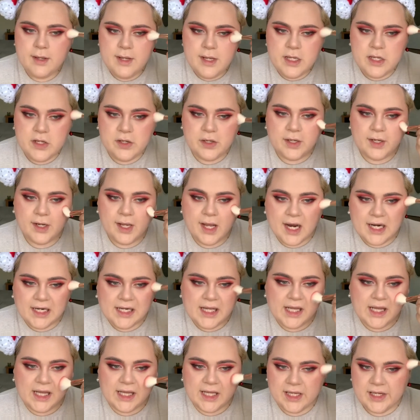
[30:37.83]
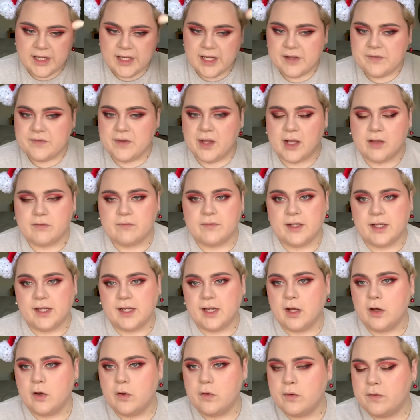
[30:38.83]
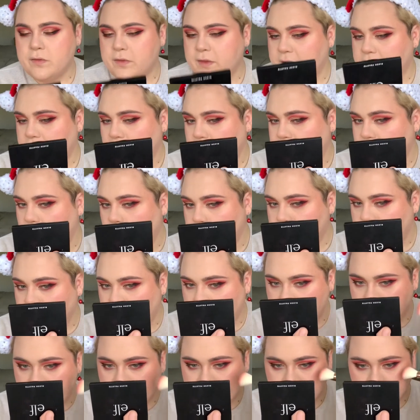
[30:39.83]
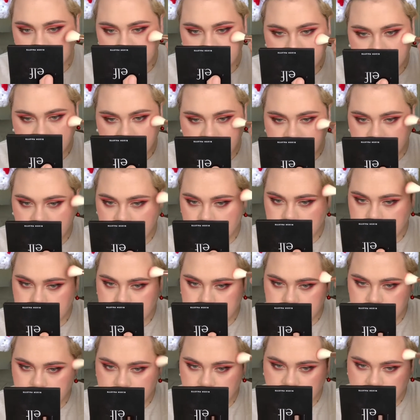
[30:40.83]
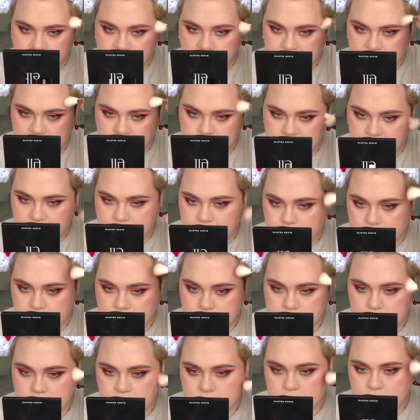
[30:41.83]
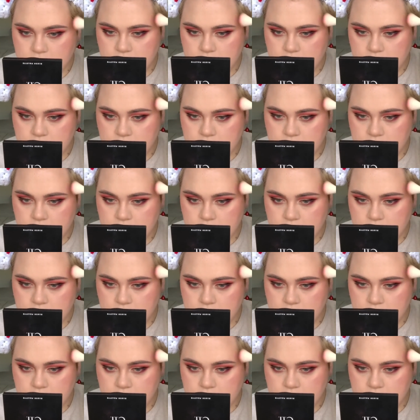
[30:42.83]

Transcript: You can kind of see in this video the dynamic I have with myself versus other people,